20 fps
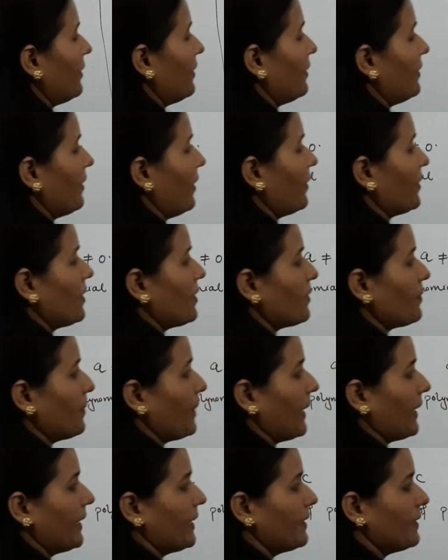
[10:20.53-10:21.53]
Now this
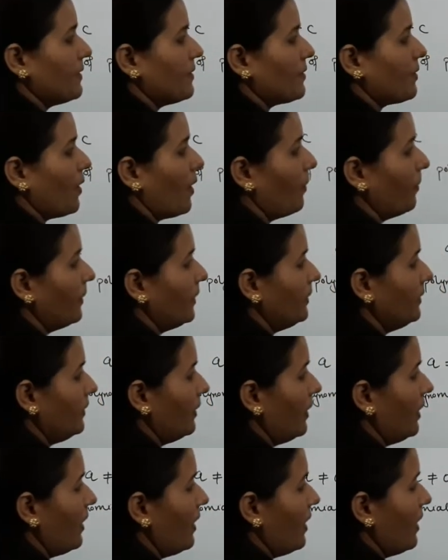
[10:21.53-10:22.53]
bracket is common,
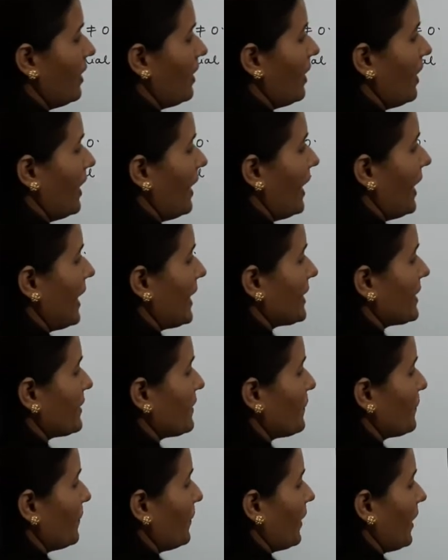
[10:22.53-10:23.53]

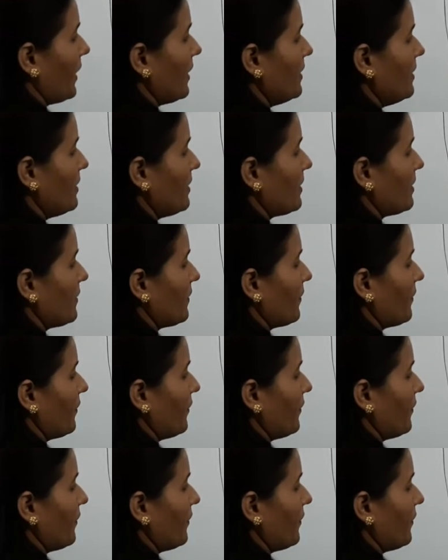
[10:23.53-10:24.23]
x plus